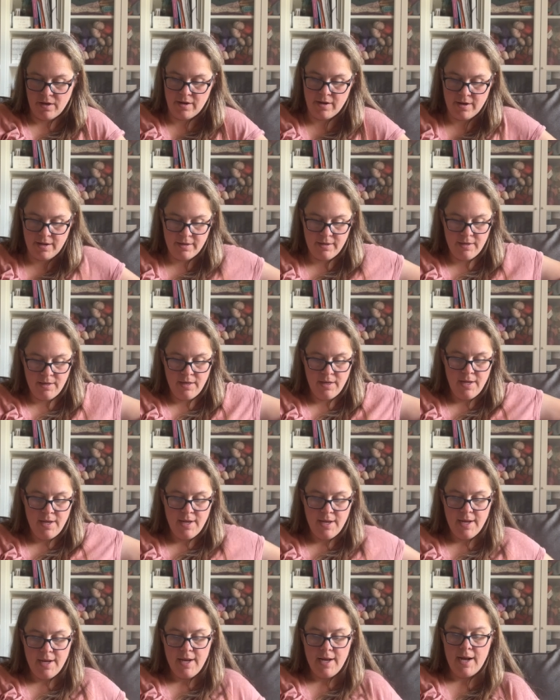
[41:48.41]
on.
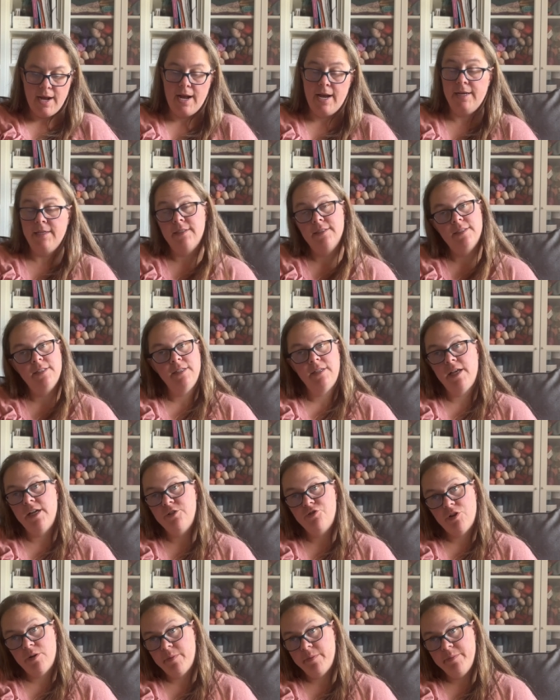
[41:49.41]
I still had
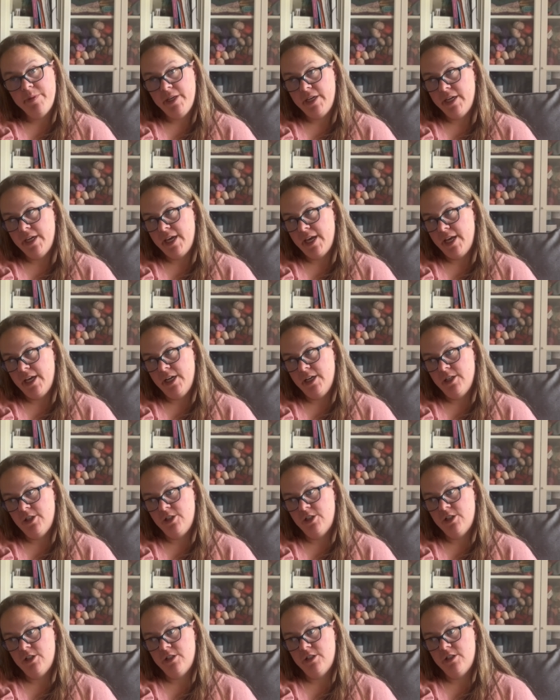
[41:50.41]
trouble meeting
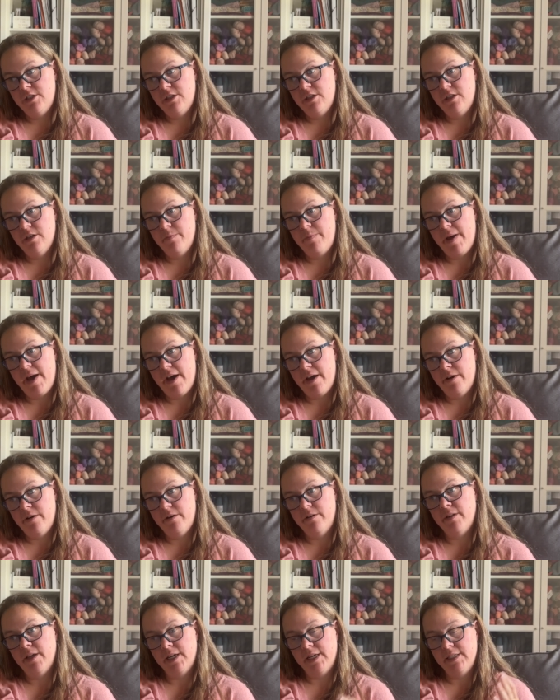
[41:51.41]
gauge. The
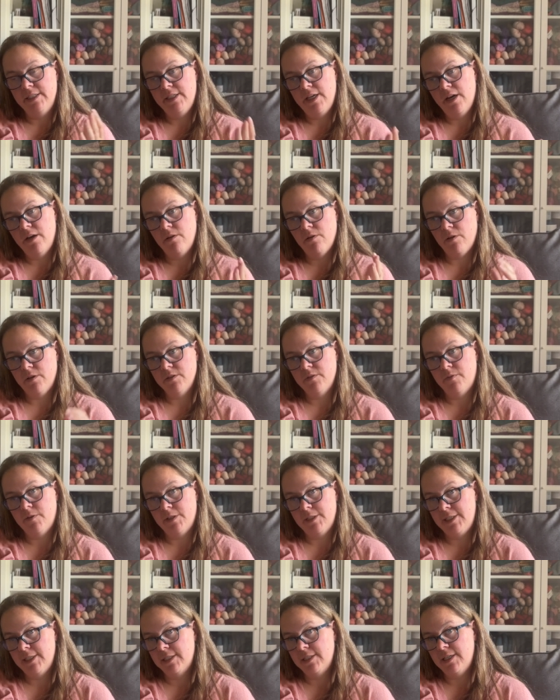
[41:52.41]
pattern, like I said, calls for
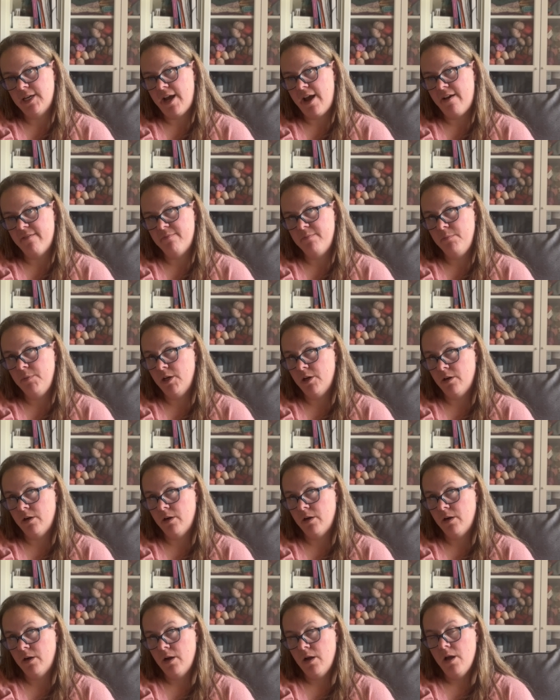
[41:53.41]
a six and a half
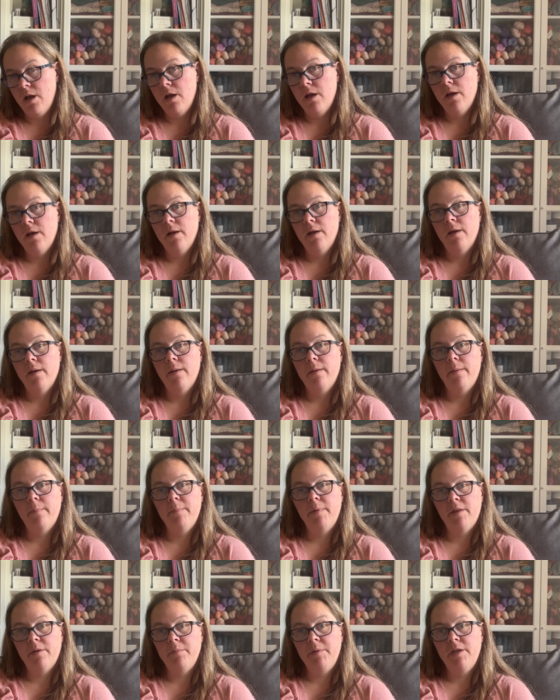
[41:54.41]
meter
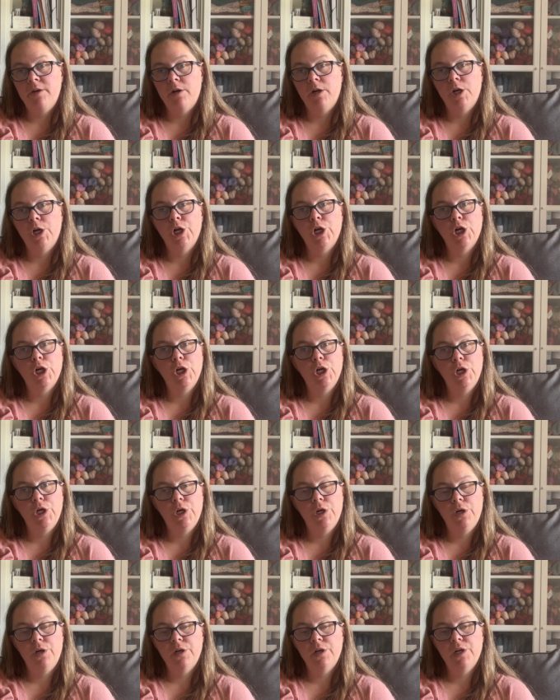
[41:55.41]
millimeter
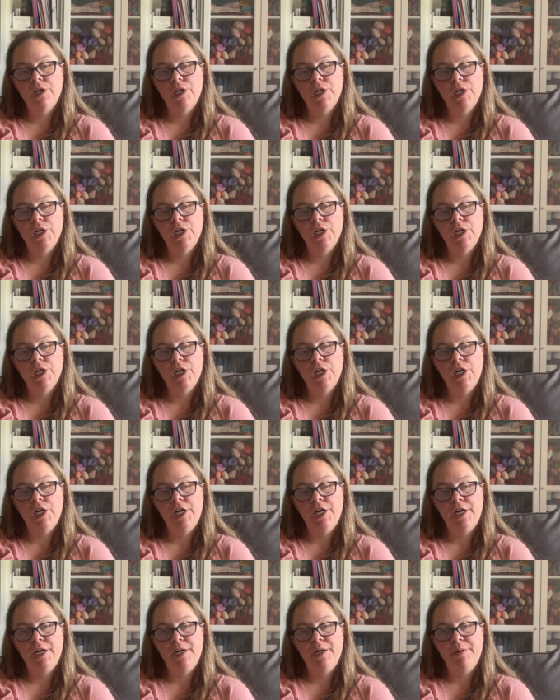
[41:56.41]
hook.
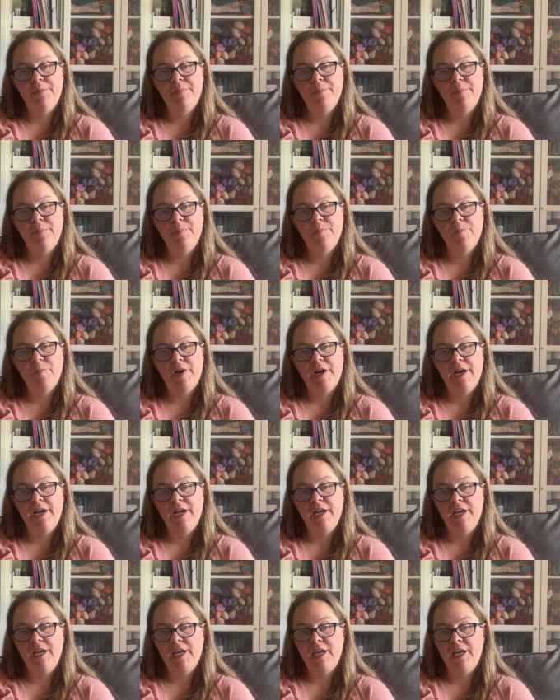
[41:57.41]
Um,
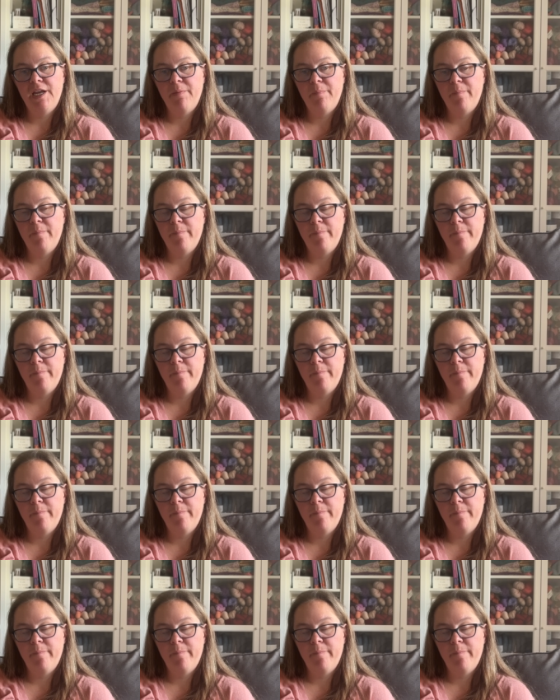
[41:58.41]
I